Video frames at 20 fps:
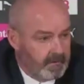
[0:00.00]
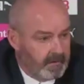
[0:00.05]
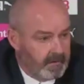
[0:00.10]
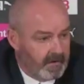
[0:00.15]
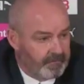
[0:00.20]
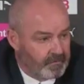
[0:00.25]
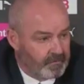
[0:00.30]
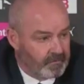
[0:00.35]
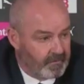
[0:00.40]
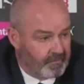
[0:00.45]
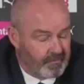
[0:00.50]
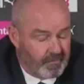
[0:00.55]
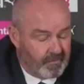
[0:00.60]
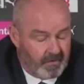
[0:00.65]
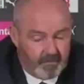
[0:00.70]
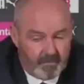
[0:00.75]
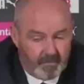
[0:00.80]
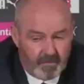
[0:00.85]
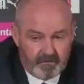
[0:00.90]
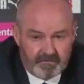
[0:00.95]
I've never thought
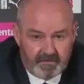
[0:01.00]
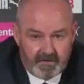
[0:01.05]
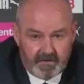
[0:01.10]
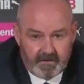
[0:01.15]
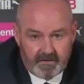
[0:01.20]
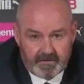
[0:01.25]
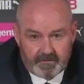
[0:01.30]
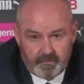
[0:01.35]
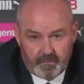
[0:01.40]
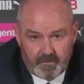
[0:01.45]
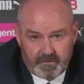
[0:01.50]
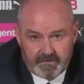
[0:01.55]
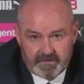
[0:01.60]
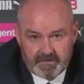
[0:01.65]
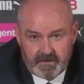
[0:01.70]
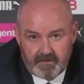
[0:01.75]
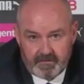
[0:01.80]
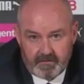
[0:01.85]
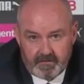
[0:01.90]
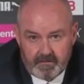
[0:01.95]
about VAR too much
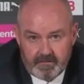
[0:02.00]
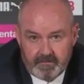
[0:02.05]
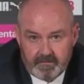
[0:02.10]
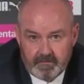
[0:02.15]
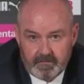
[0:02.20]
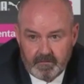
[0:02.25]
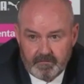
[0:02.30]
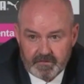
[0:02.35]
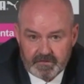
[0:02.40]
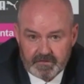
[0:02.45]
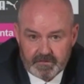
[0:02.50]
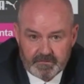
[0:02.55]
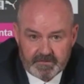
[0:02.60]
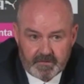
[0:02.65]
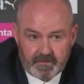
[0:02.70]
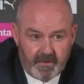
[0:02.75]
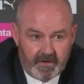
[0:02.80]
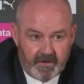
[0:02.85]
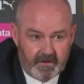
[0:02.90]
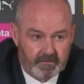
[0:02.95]
either. Obviously, it was a
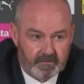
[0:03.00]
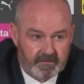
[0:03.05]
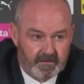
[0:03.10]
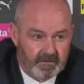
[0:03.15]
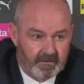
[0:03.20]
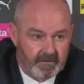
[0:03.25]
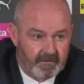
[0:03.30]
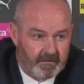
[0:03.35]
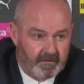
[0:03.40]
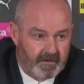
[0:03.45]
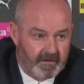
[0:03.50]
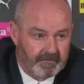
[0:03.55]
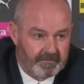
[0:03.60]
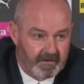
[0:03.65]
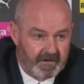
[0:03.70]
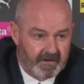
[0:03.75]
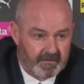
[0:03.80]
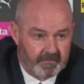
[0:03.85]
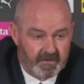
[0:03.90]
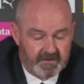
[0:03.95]
penalty that the
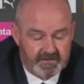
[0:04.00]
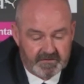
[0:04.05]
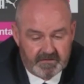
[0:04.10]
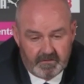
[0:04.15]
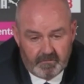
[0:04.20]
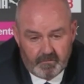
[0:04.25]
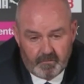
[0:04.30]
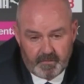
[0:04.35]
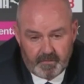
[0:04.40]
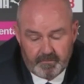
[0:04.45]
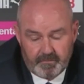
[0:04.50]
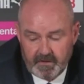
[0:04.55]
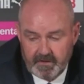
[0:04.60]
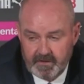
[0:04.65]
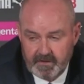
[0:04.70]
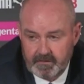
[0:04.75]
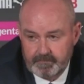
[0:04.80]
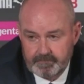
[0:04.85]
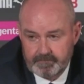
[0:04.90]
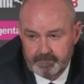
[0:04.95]
referee had missed in open
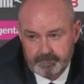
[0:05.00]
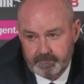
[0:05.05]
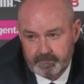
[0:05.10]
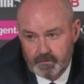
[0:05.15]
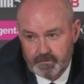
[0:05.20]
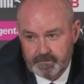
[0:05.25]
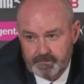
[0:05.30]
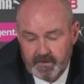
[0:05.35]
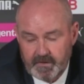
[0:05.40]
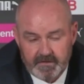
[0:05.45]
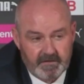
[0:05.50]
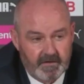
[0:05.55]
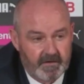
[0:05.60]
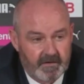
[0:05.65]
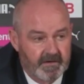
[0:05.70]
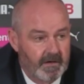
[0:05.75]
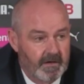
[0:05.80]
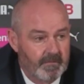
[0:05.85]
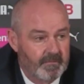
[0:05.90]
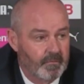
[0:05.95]
play. Goes back to the
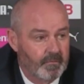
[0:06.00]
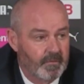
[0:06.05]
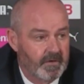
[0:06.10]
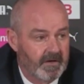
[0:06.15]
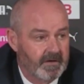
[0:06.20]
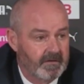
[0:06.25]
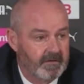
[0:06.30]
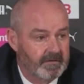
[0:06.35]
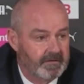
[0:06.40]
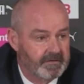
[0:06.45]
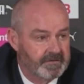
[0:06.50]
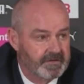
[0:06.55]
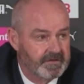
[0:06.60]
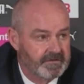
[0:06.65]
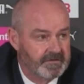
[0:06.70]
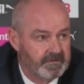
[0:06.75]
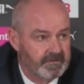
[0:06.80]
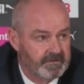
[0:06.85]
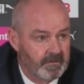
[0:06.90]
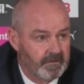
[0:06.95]
camera, we get the
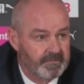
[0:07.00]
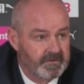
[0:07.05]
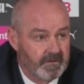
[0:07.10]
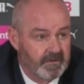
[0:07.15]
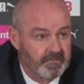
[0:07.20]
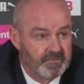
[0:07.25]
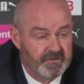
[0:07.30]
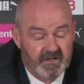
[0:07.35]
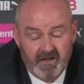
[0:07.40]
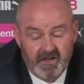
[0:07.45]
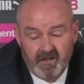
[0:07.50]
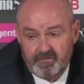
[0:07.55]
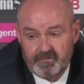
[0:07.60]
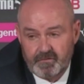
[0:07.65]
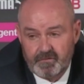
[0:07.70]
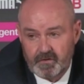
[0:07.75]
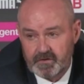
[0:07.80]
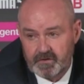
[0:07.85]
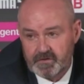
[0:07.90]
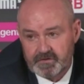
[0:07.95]
decision. Sometimes you get them
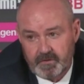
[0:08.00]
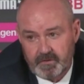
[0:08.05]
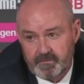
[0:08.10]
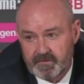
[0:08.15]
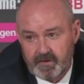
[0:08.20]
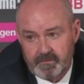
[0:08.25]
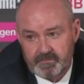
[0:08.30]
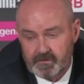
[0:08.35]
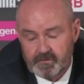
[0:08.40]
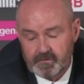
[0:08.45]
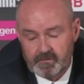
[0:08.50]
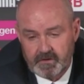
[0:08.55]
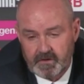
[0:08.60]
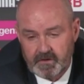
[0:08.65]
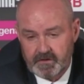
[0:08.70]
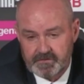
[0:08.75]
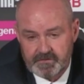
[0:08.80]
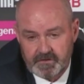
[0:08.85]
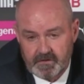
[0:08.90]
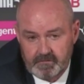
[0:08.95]
for you, sometimes they go
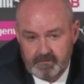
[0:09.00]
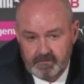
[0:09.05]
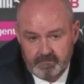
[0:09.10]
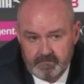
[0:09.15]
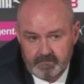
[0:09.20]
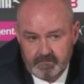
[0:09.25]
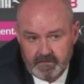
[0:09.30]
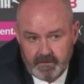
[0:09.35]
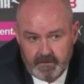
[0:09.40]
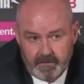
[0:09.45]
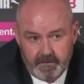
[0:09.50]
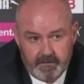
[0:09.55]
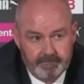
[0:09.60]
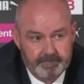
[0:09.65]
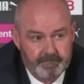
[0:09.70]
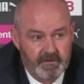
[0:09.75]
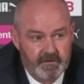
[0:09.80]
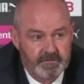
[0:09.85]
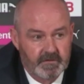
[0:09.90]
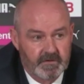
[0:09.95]
against you.
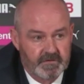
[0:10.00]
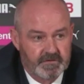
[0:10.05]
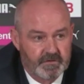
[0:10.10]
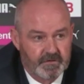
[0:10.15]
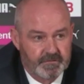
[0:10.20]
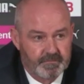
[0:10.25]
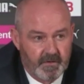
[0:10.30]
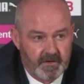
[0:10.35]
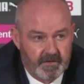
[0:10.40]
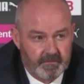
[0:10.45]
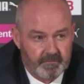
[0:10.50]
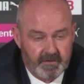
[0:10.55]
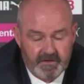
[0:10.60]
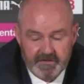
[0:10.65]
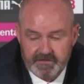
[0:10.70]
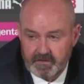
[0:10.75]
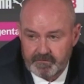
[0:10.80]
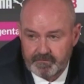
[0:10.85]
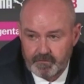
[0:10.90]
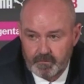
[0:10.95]
It's just part and
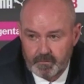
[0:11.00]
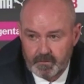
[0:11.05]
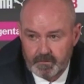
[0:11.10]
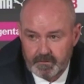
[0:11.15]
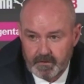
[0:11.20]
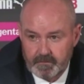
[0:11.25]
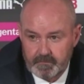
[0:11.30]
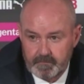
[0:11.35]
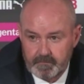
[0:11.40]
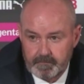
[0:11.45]
parcel of football now.